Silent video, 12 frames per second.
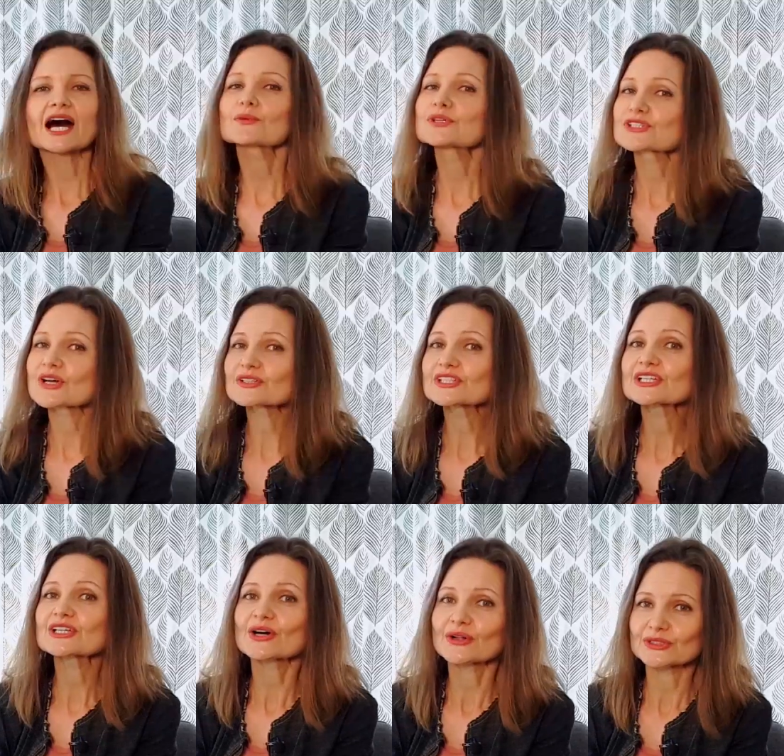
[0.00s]
A
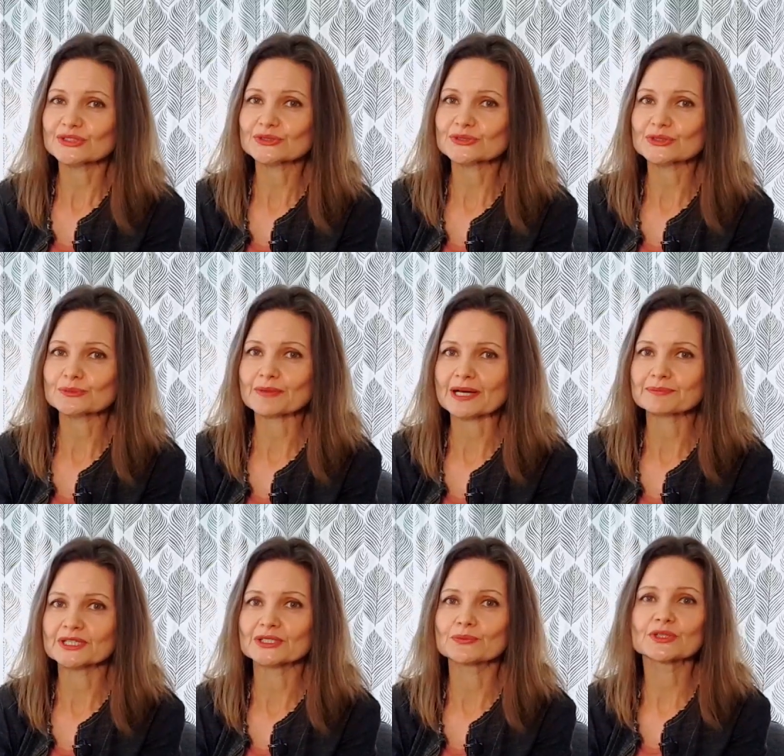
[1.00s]
resulting Goldendoodle
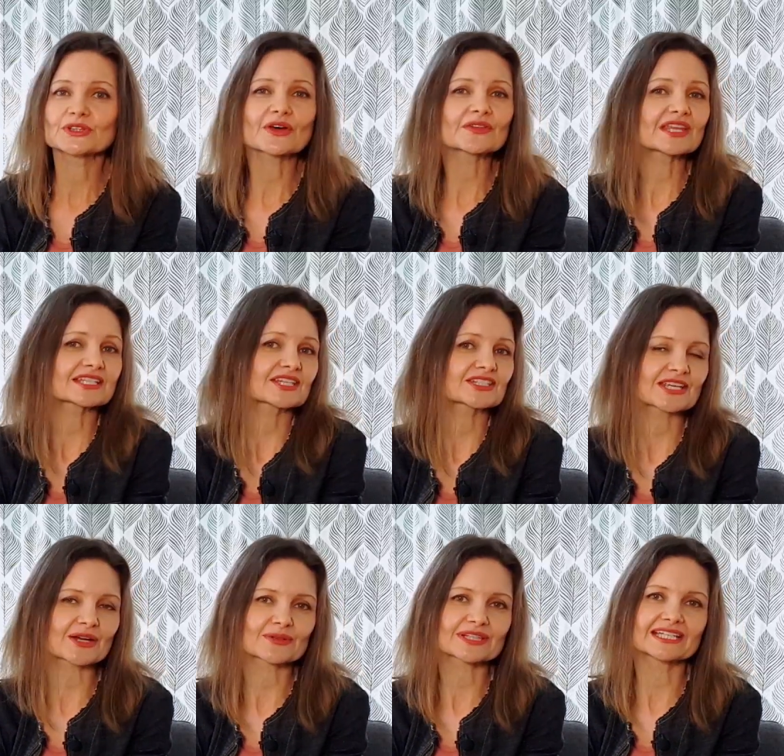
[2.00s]
puppy will not
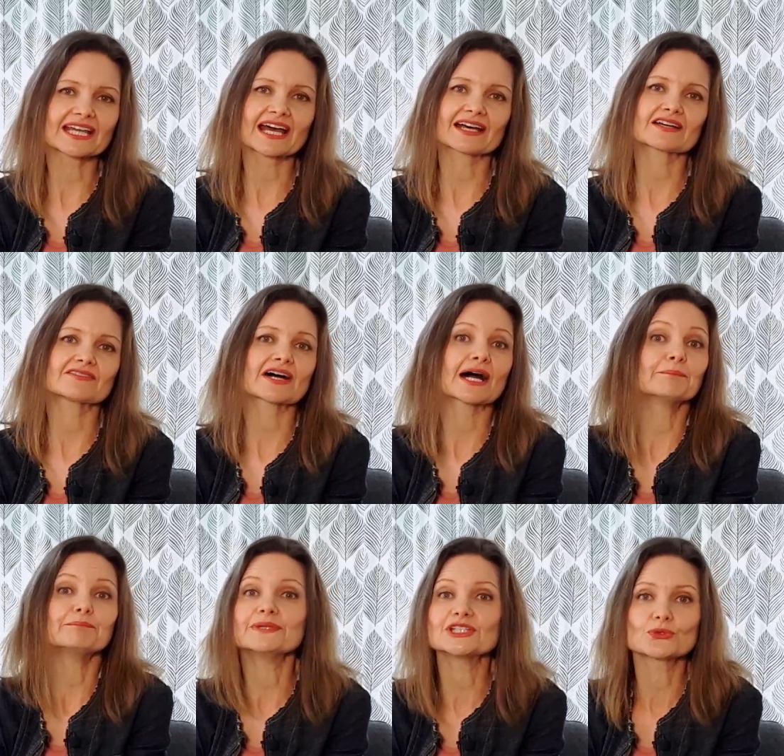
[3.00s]
necessarily have a
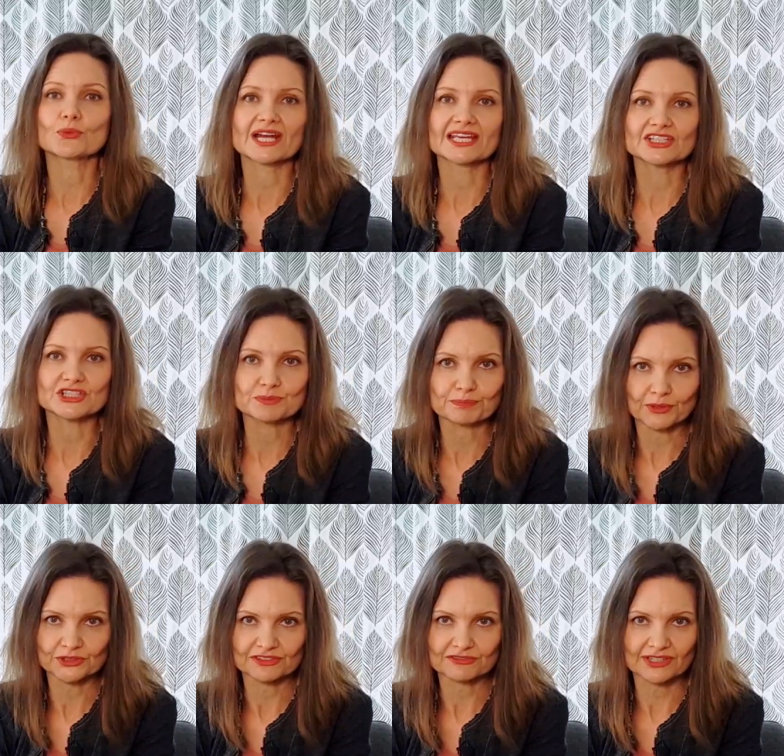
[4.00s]
mid-range
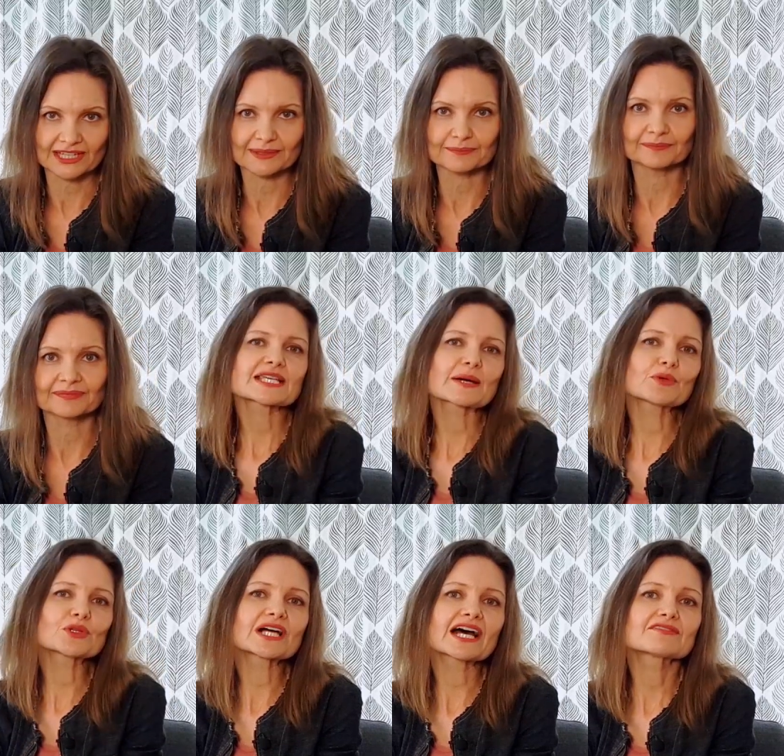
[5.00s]
body frame. Some
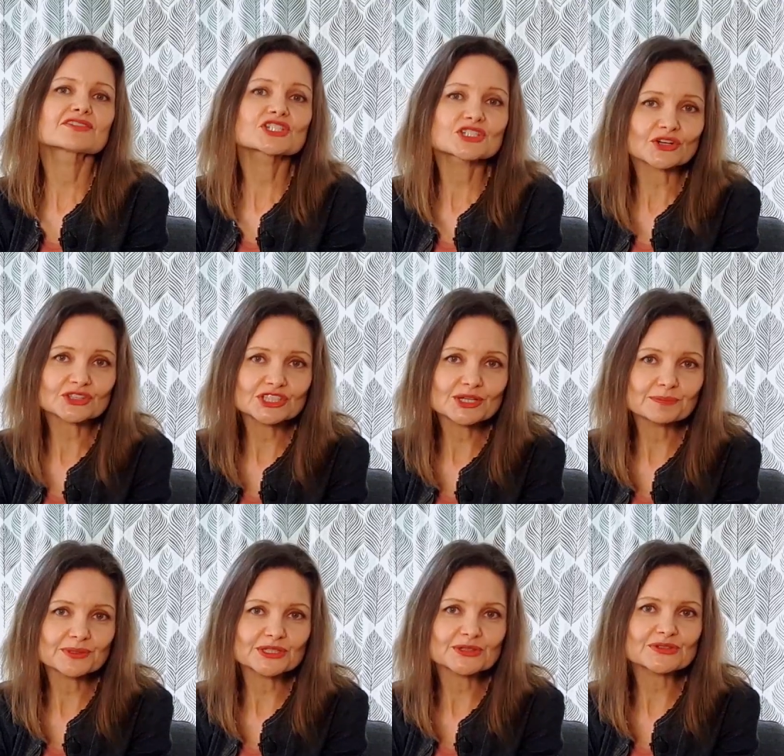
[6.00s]
will have stockier
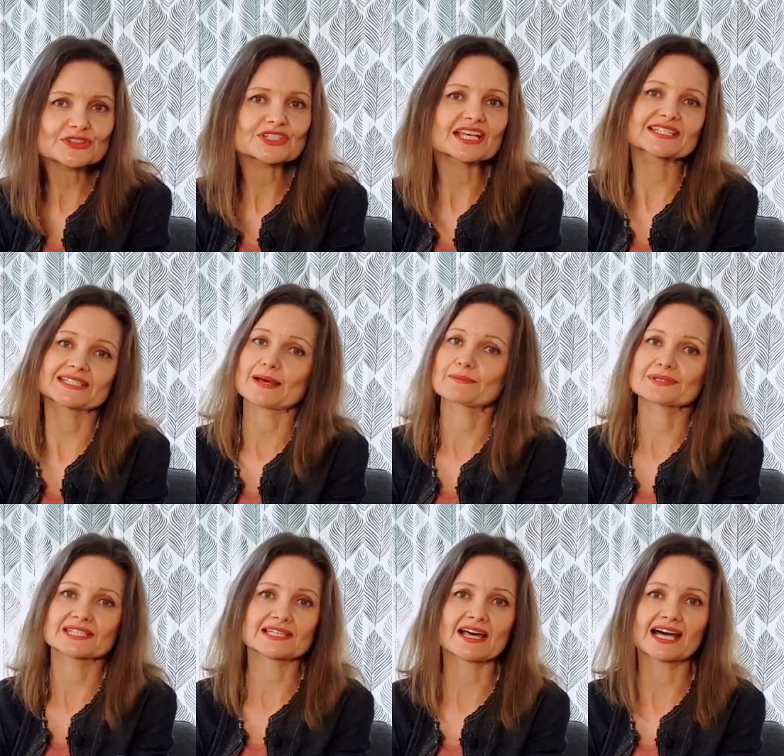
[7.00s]
builds, some
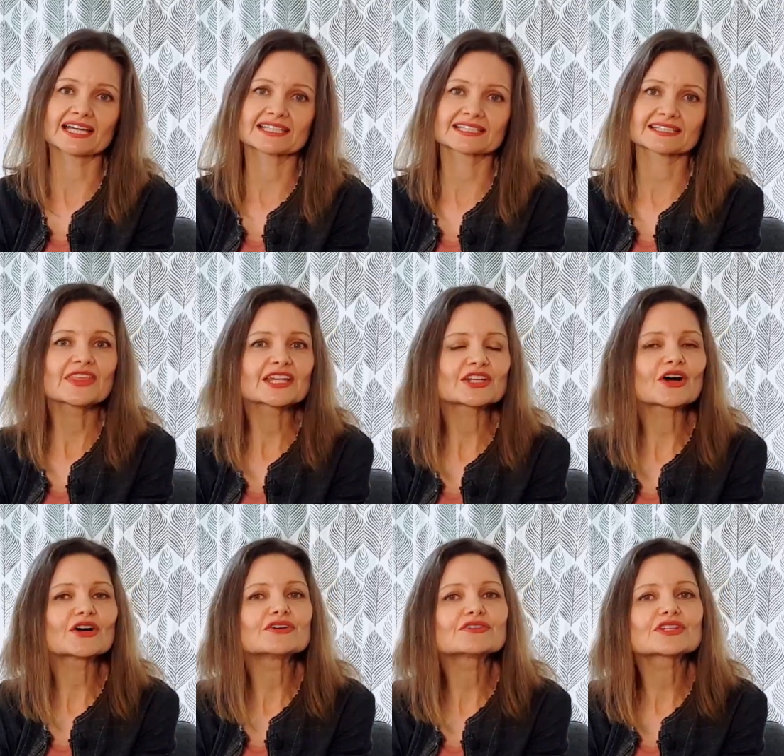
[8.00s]
slight. Then
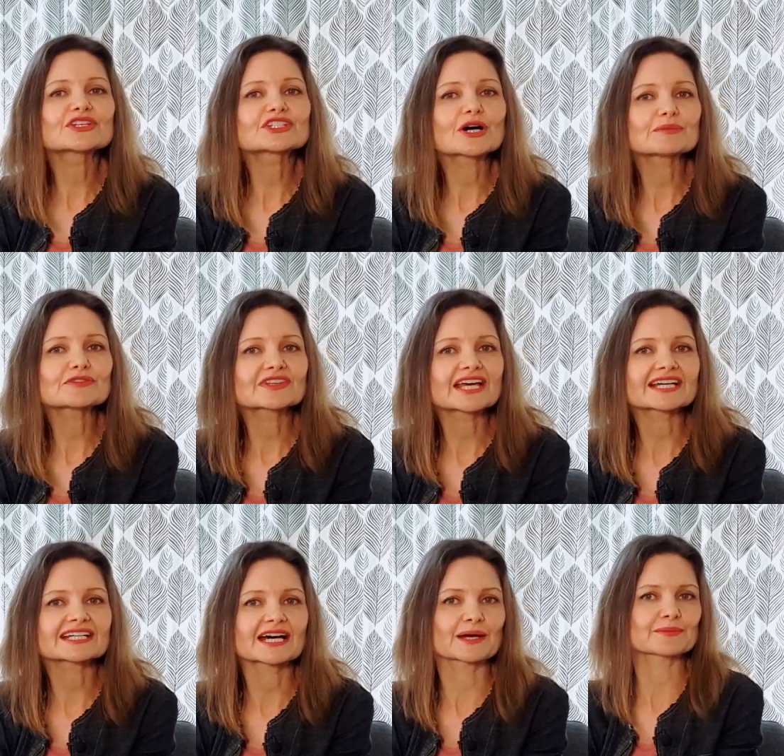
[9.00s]
over the top of that
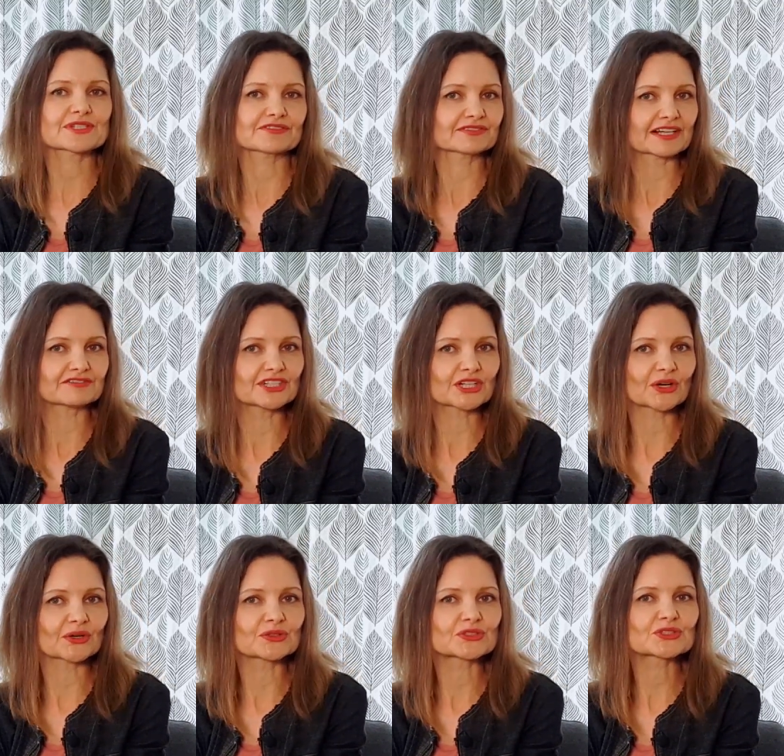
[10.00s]
comes a fluffy
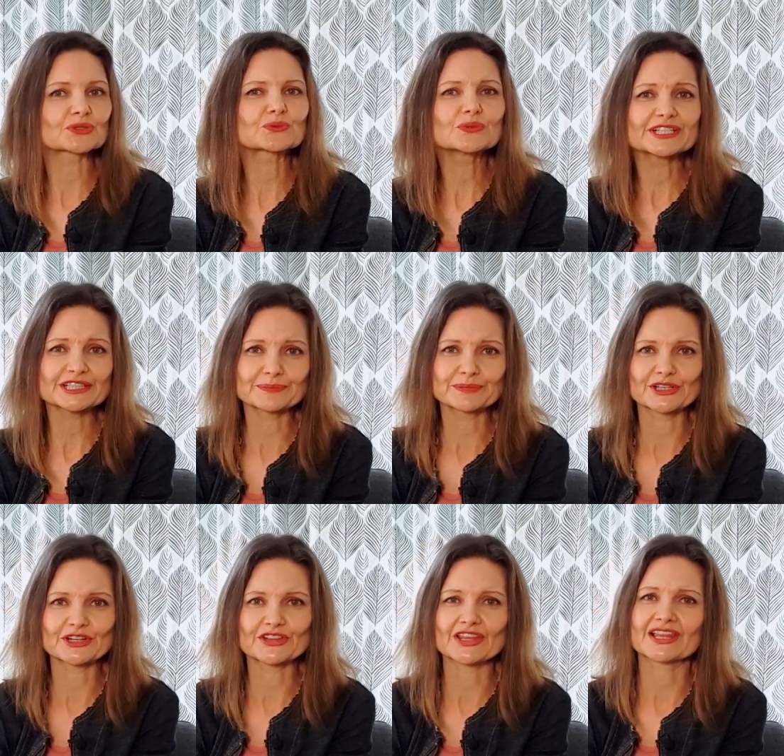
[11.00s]
coat to really
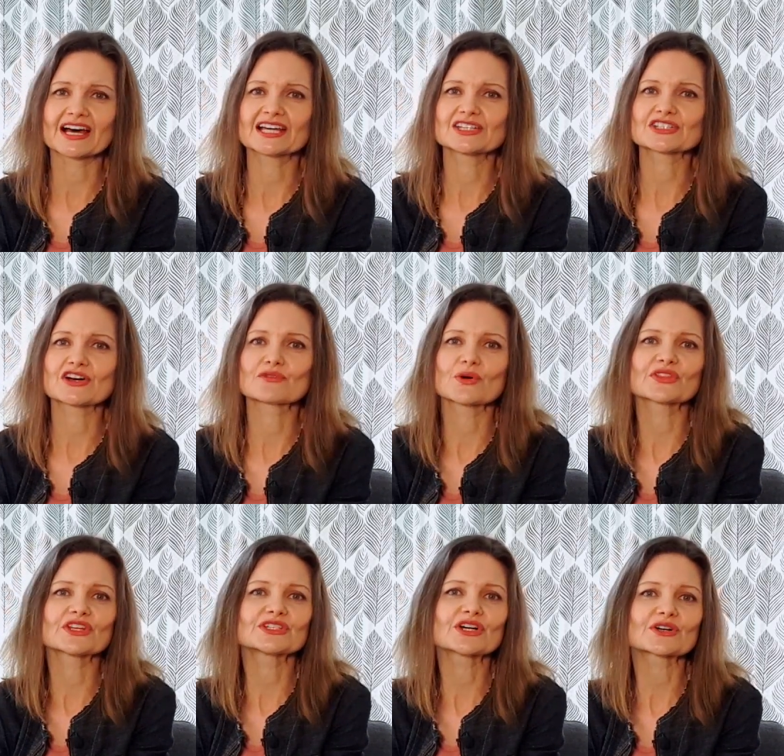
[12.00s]
blur the lines of what
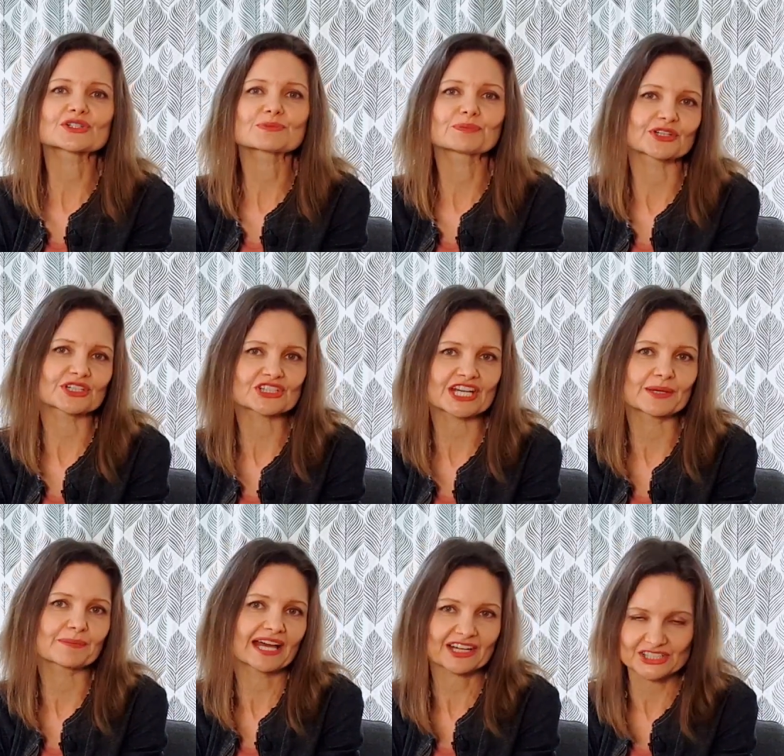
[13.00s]
the dog's body shape
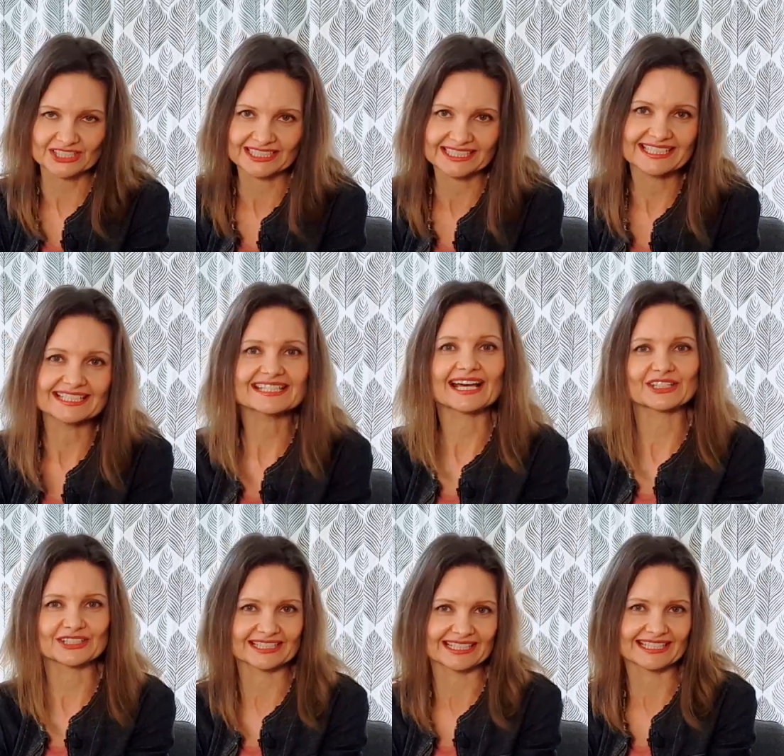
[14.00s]
actually is
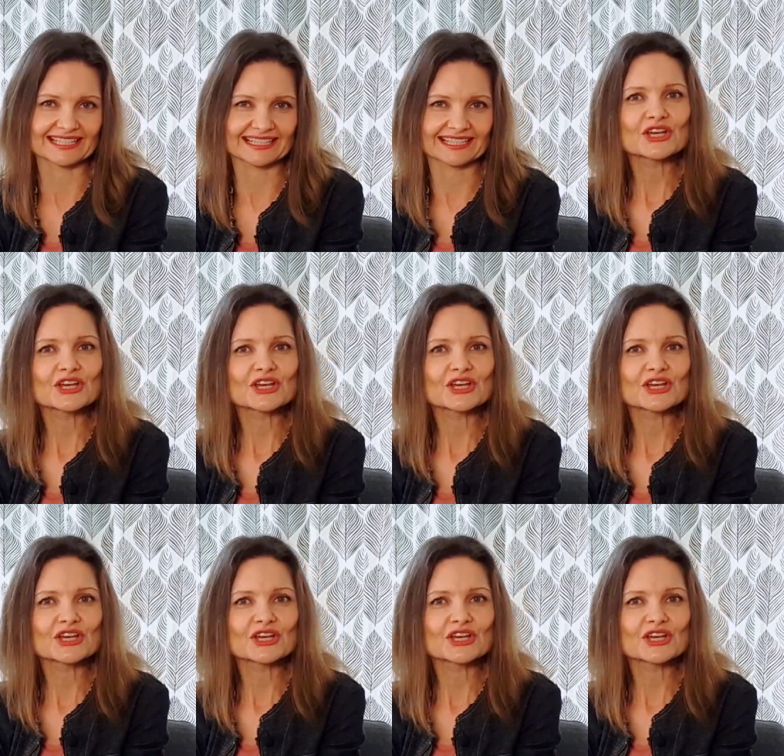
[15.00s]
underneath.